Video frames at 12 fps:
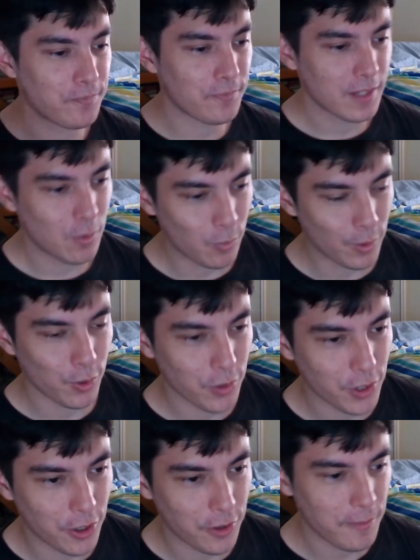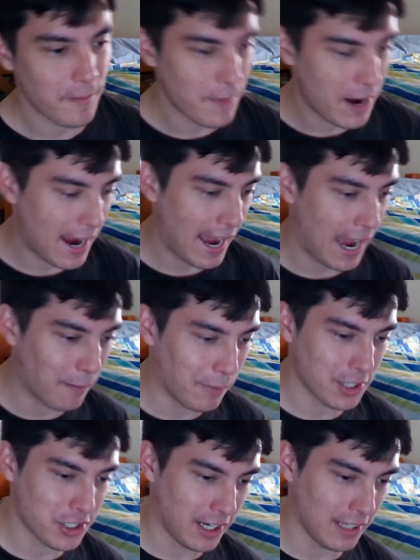we all know how
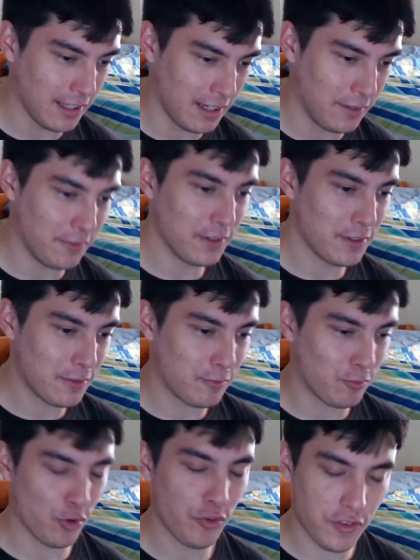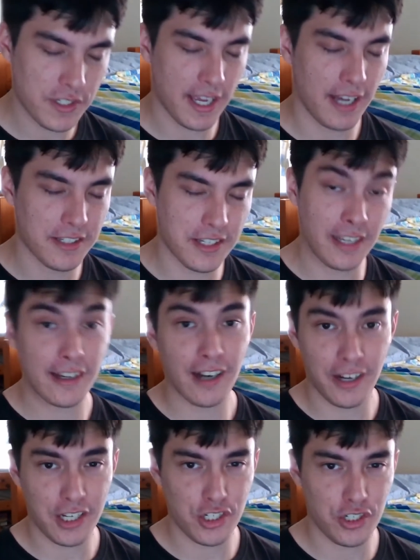much I love Rufus Hound's
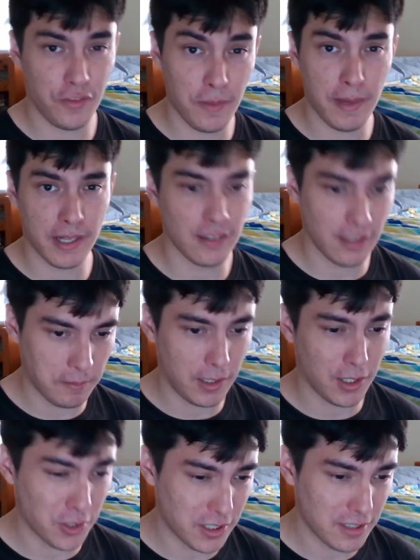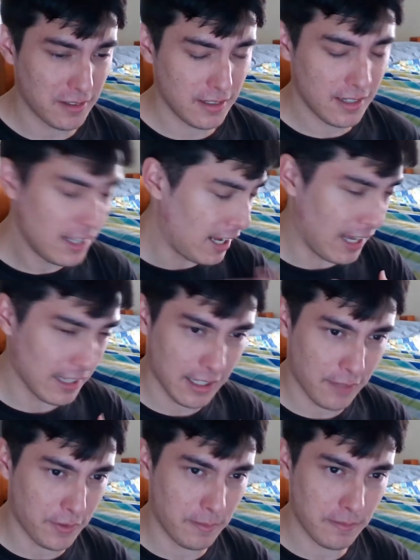incarnation of the meddling monk. I
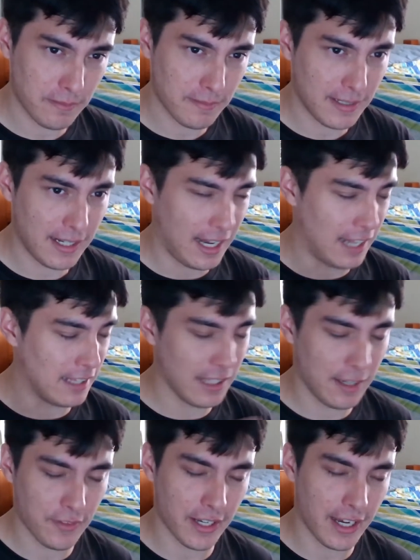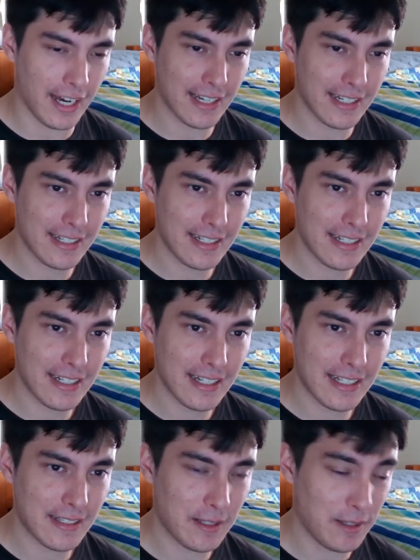love him. I love the guy.
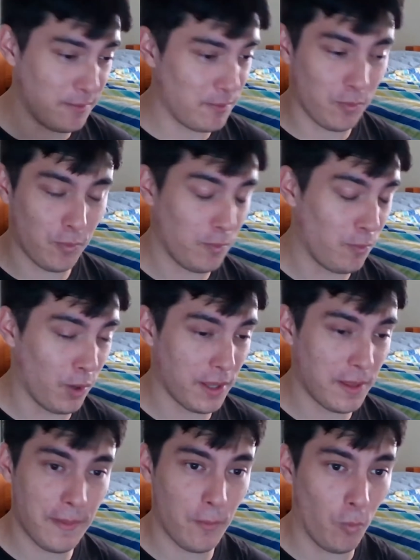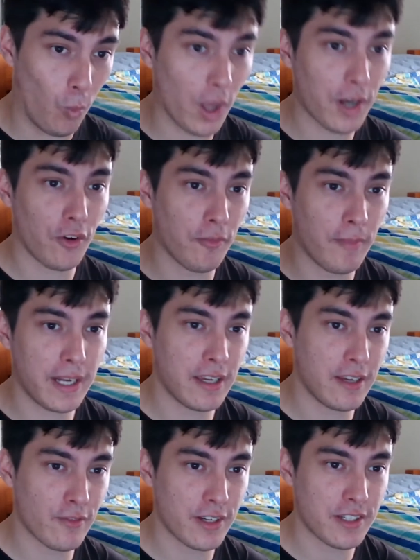One of many
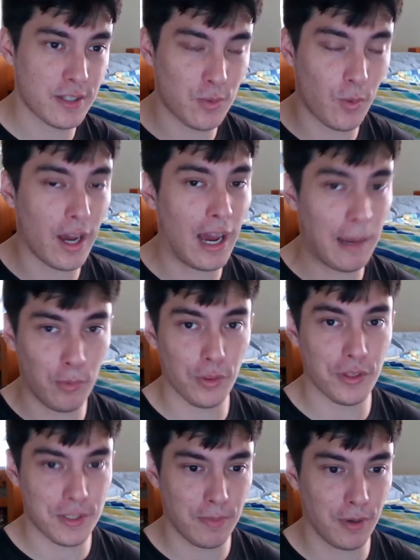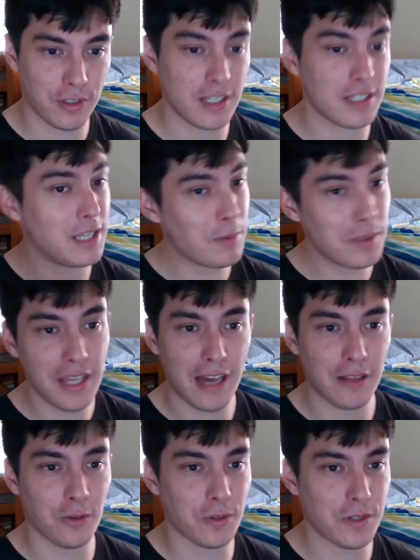reasons why I bought this box set. Same with the
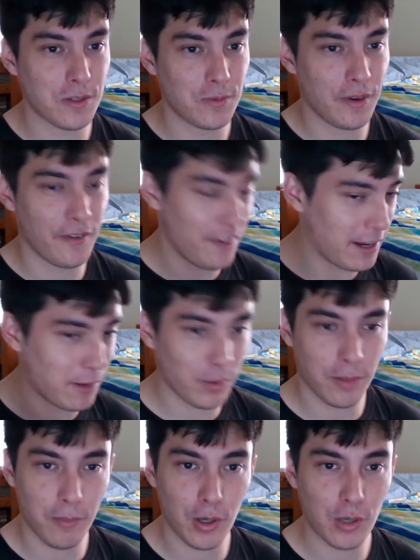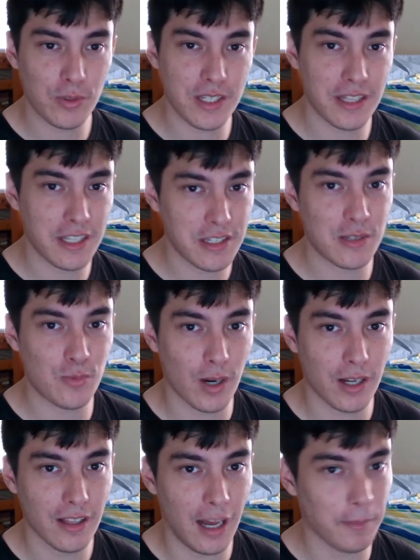Outlaws. I found out when the monk was in this as
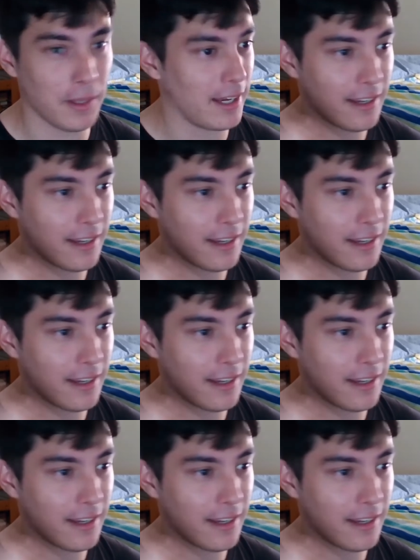well. I'm like,